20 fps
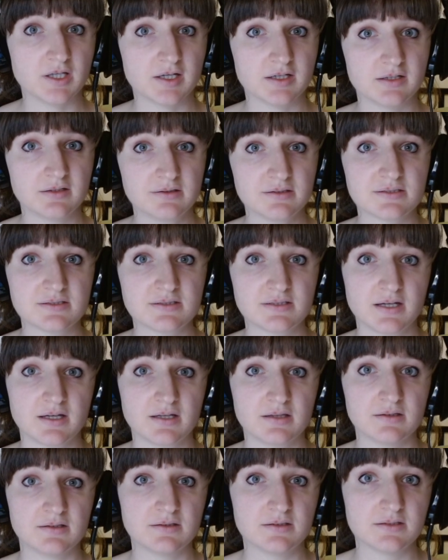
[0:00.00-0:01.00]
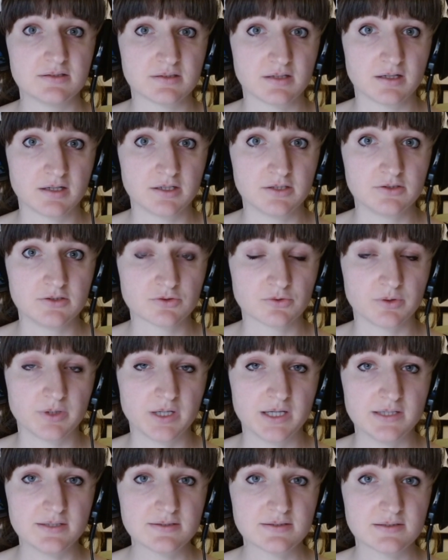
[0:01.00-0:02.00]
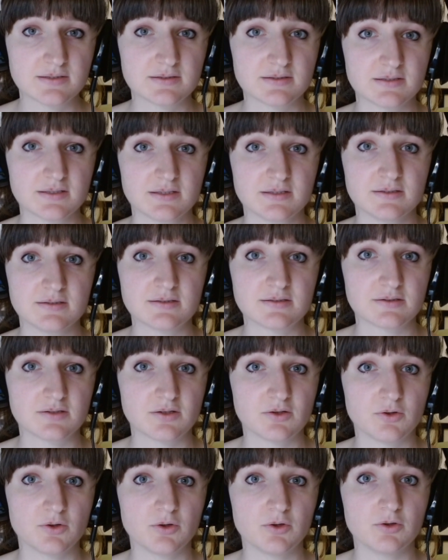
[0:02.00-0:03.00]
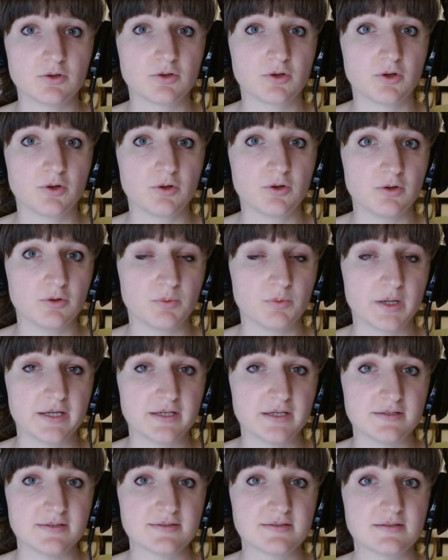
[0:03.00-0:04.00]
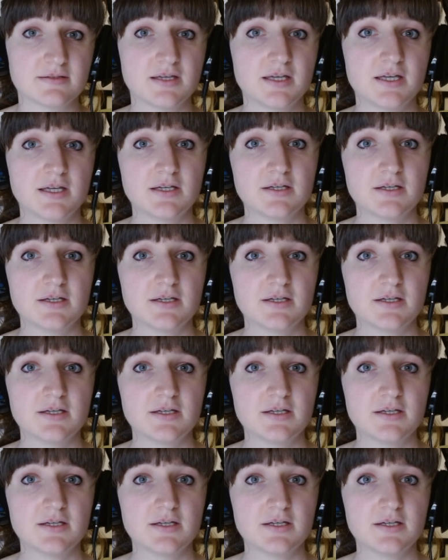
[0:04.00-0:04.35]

understand the design choice since the whole goal was